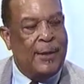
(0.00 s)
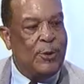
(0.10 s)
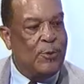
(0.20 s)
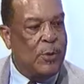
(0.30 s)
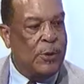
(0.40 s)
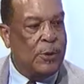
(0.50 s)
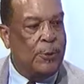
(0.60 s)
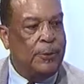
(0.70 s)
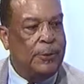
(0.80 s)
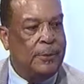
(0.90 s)
we added 2 more
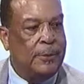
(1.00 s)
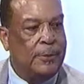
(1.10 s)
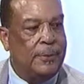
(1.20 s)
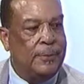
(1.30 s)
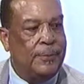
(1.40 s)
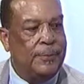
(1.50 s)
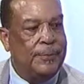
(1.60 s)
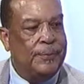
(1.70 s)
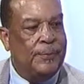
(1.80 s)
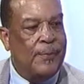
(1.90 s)
coaches,
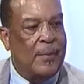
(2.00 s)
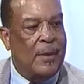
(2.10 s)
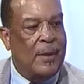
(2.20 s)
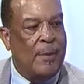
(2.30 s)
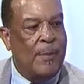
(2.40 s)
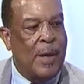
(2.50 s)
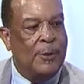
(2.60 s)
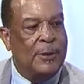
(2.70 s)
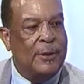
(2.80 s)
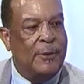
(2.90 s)

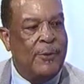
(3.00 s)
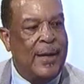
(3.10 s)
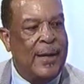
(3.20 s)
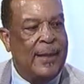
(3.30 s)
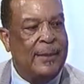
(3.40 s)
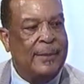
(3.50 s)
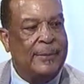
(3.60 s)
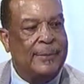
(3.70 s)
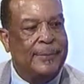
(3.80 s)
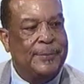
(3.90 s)
Boston Grant